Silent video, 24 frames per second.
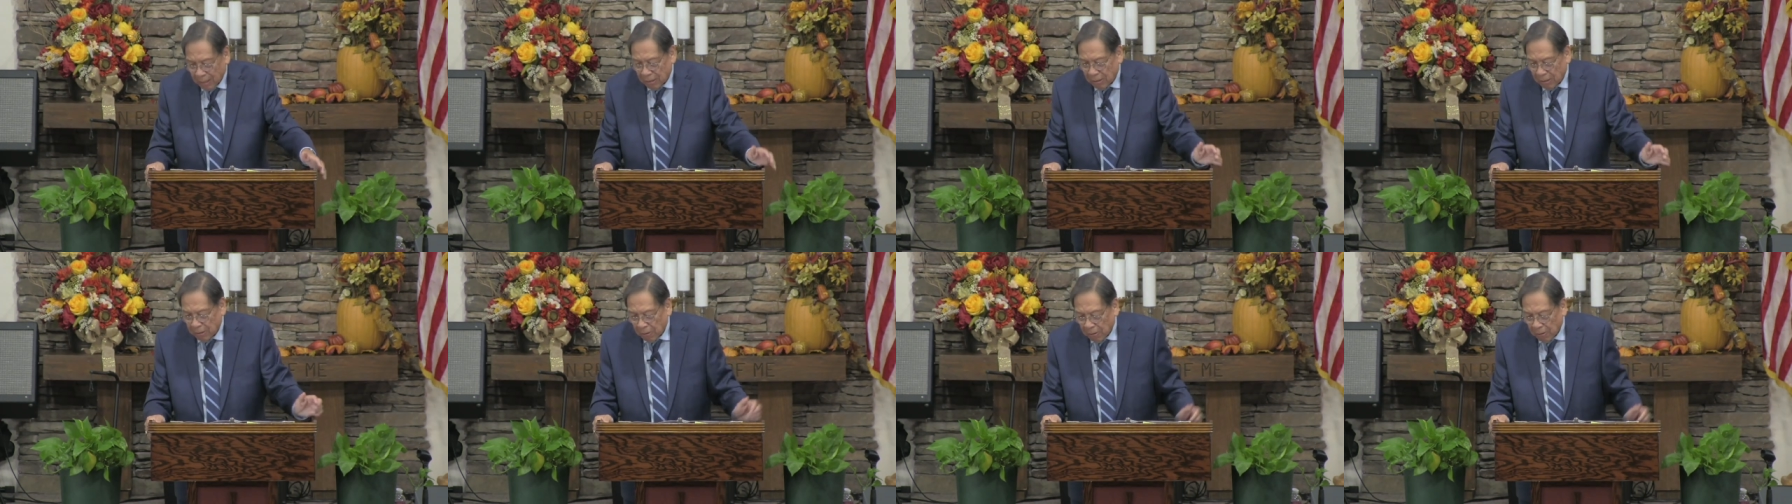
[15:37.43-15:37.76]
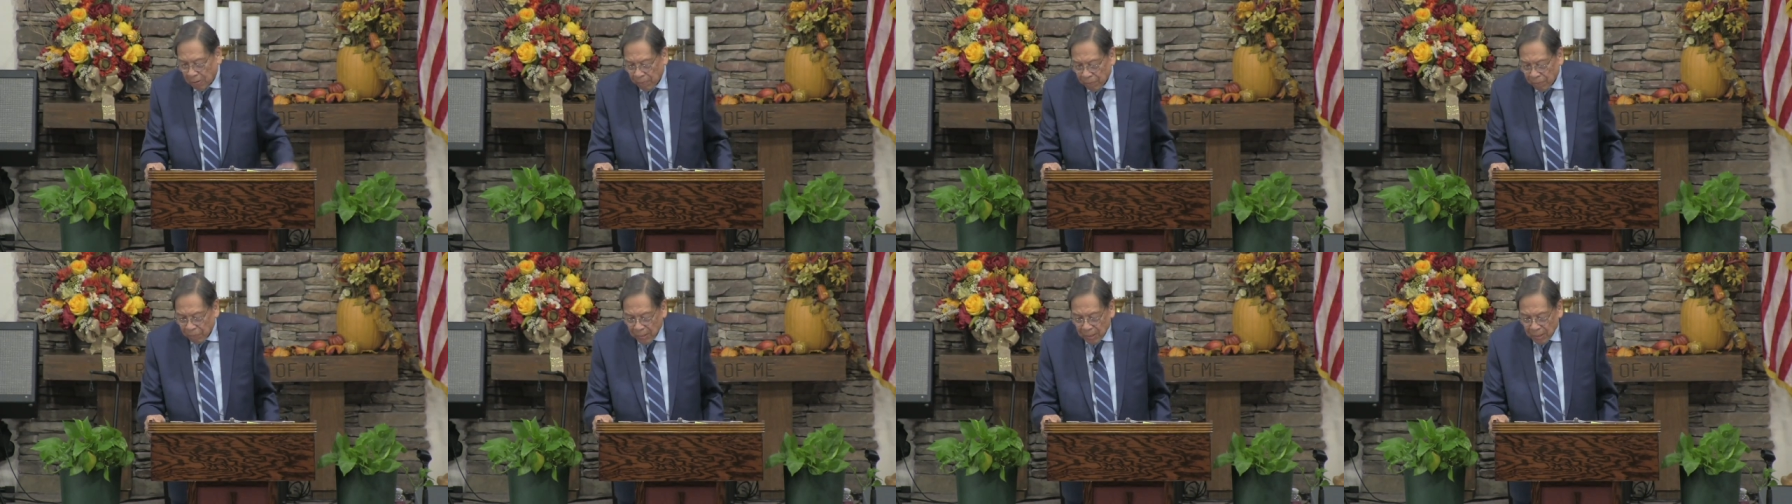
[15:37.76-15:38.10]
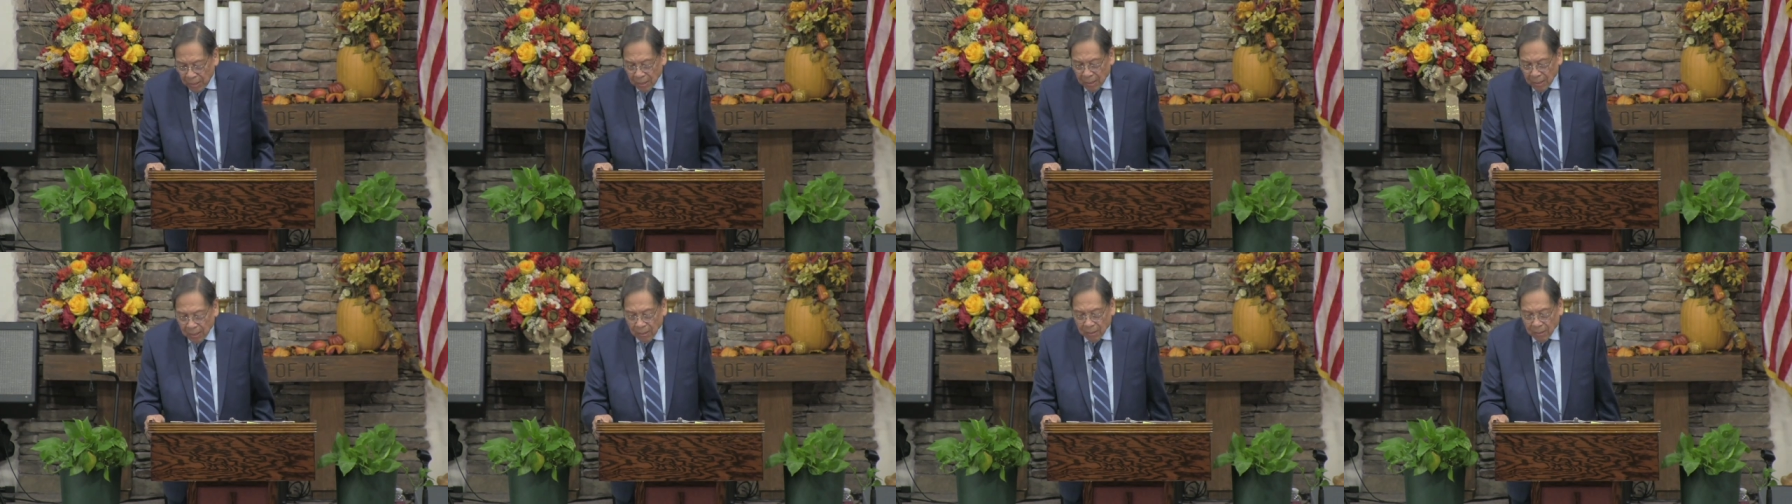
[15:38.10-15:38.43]
You know,
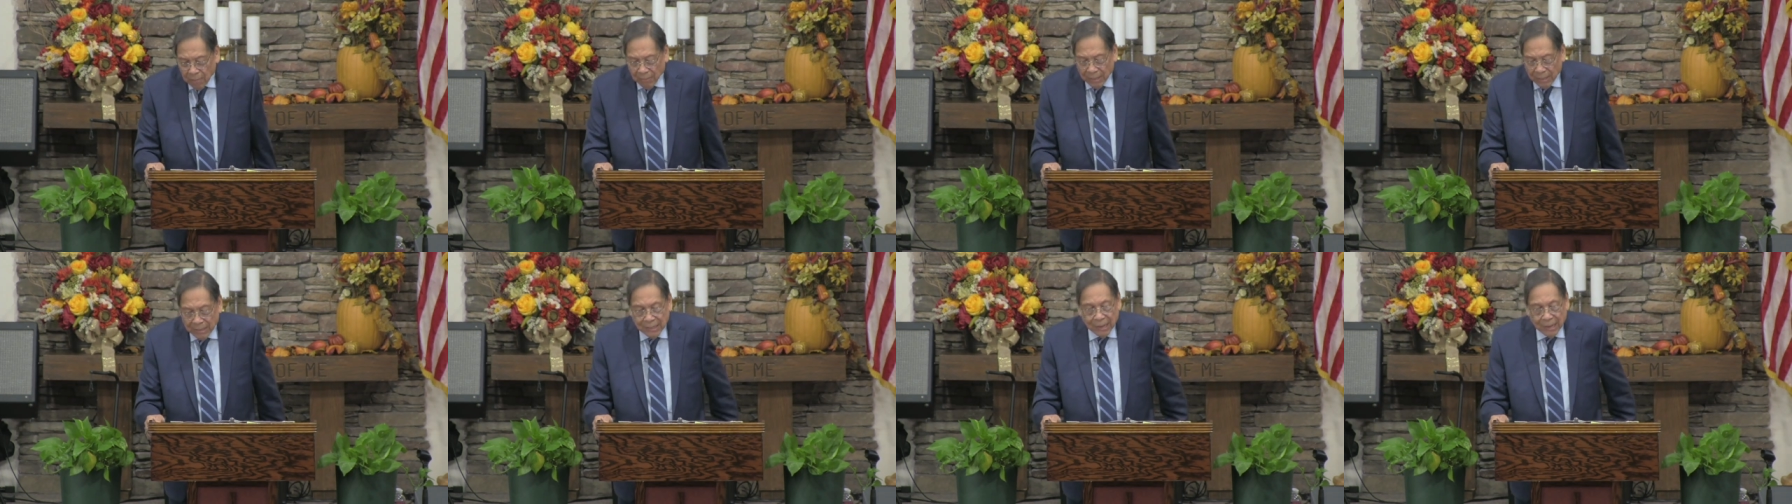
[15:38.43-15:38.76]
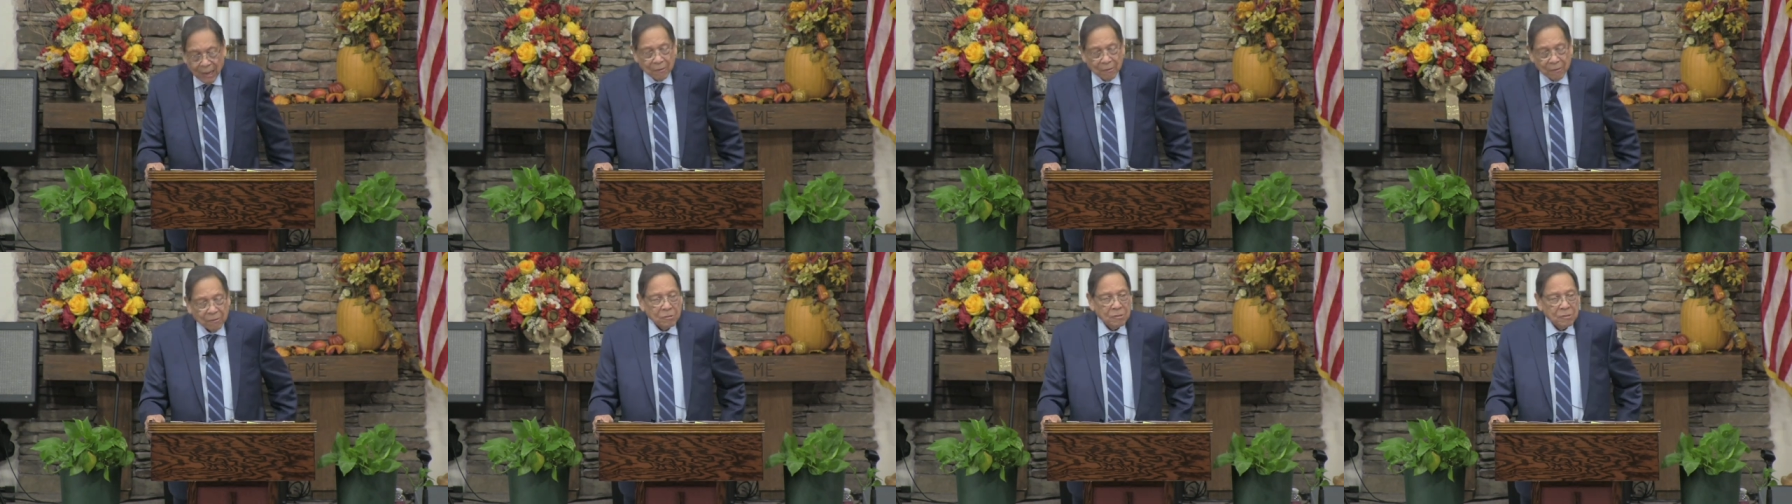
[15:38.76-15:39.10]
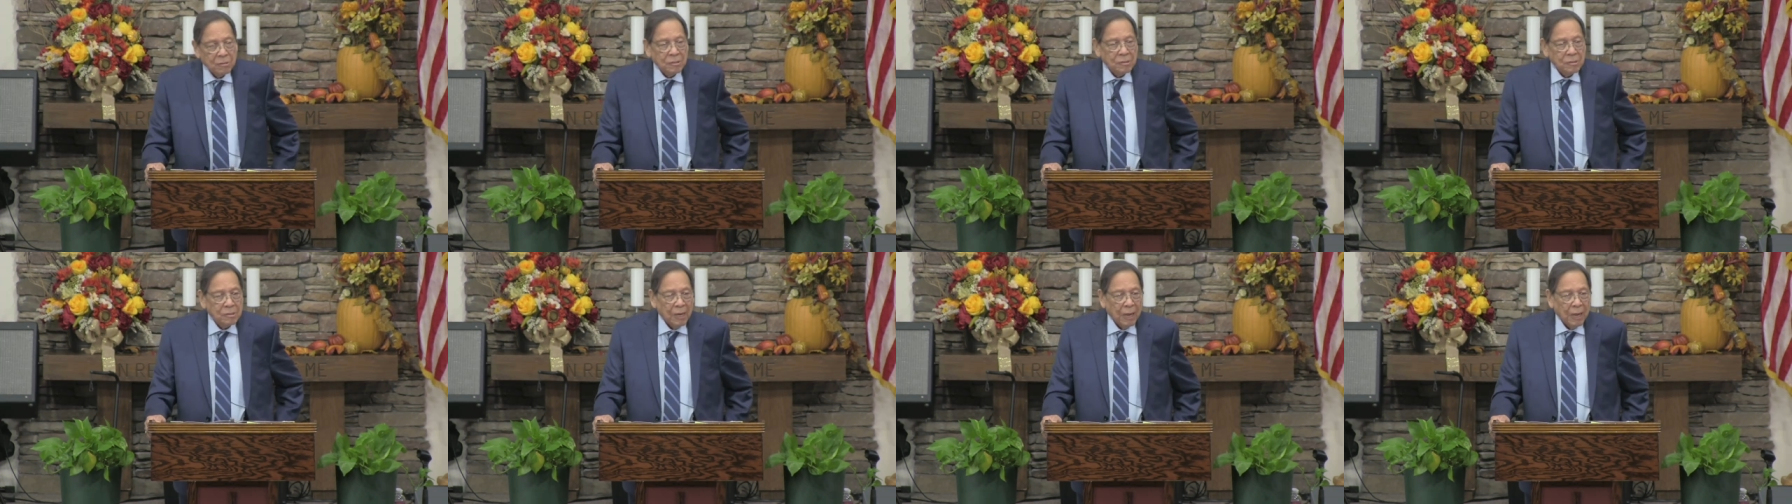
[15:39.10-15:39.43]
my dad
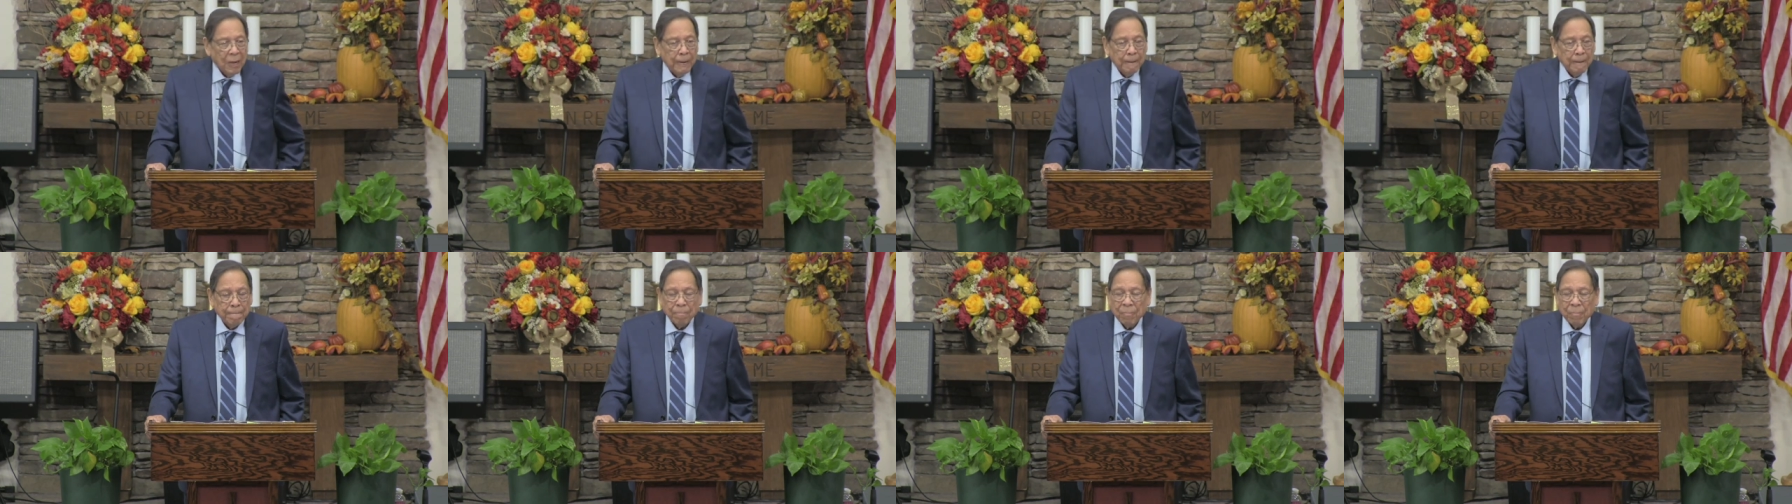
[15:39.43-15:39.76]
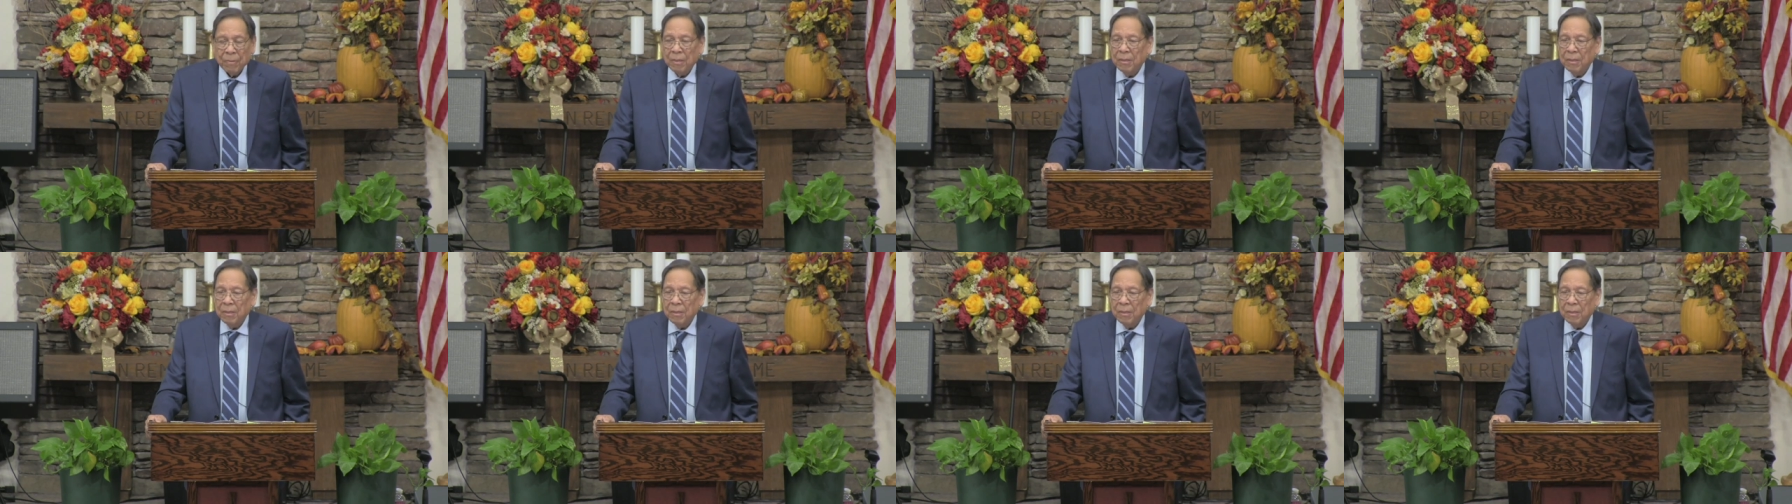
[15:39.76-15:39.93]
used to say,